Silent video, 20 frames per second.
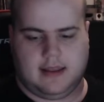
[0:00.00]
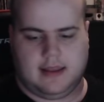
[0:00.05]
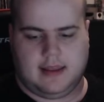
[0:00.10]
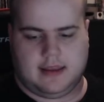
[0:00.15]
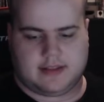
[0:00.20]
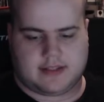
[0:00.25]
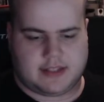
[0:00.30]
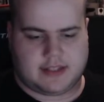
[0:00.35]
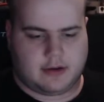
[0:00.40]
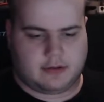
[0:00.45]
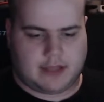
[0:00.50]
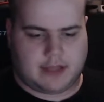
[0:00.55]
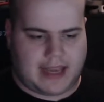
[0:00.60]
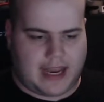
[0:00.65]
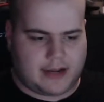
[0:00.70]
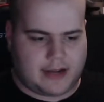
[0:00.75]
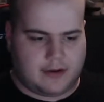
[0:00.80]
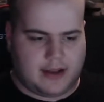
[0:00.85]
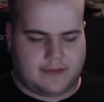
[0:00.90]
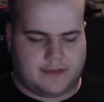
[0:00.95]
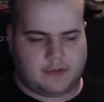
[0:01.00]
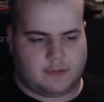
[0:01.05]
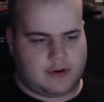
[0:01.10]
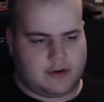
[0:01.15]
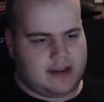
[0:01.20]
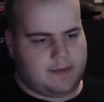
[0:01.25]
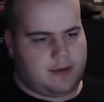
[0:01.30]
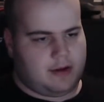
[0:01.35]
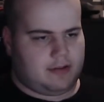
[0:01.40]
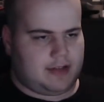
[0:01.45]
So like I don't have to
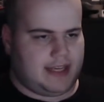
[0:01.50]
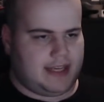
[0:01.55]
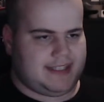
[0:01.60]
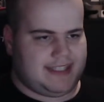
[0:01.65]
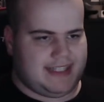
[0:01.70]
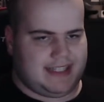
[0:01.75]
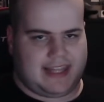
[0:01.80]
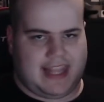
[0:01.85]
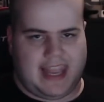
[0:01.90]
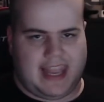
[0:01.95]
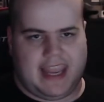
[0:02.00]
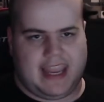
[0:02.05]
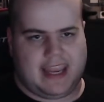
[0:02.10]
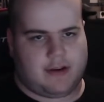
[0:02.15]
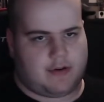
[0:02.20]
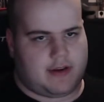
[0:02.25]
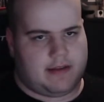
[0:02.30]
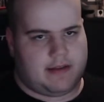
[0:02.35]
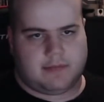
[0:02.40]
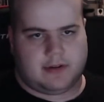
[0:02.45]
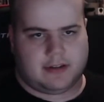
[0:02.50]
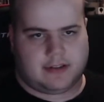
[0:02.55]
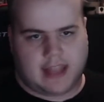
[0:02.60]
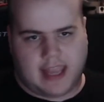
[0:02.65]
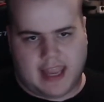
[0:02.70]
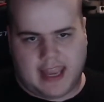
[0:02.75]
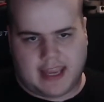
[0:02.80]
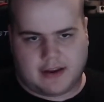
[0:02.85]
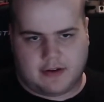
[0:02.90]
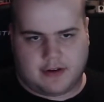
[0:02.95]
worry about like delay or input
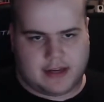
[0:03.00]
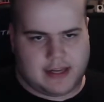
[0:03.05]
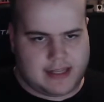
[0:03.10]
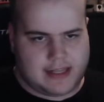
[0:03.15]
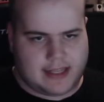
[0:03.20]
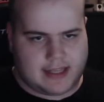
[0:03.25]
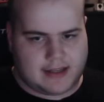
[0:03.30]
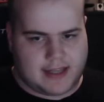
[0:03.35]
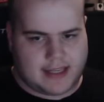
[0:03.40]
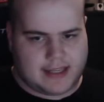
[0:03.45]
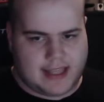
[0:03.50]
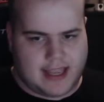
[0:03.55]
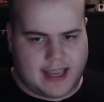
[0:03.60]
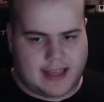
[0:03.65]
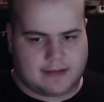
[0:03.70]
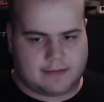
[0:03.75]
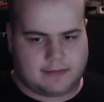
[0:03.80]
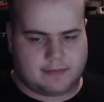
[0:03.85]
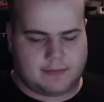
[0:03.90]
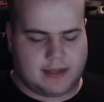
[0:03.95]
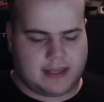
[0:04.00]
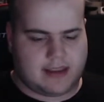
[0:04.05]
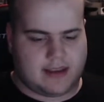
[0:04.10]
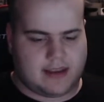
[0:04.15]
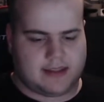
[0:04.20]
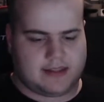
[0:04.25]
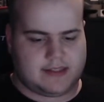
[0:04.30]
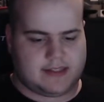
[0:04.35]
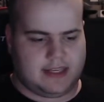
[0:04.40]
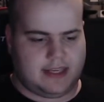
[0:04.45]
lag or anything like that
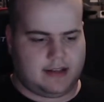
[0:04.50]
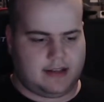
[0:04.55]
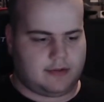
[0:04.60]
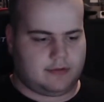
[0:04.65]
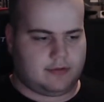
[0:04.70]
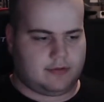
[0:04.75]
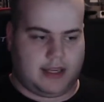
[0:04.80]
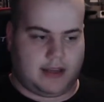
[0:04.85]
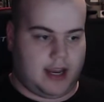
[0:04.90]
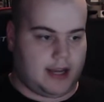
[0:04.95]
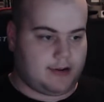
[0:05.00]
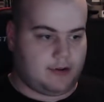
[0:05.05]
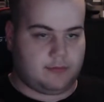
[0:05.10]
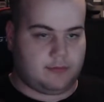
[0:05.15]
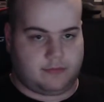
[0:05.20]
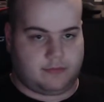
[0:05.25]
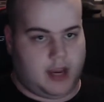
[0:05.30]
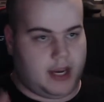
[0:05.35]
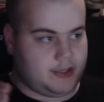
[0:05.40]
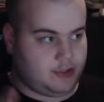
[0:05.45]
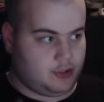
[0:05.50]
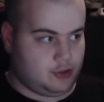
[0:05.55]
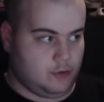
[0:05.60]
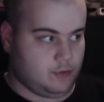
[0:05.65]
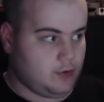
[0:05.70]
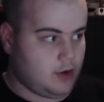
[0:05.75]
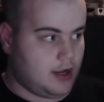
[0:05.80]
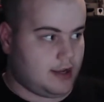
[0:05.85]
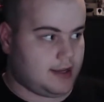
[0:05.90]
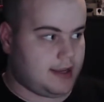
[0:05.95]
because like I do
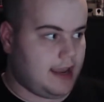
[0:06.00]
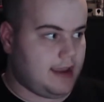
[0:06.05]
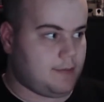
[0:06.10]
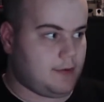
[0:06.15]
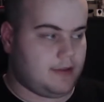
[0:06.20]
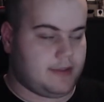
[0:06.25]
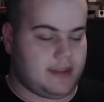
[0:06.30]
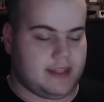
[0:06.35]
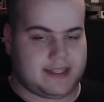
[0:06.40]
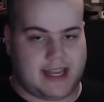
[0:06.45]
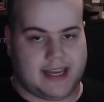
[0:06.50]
not game on this.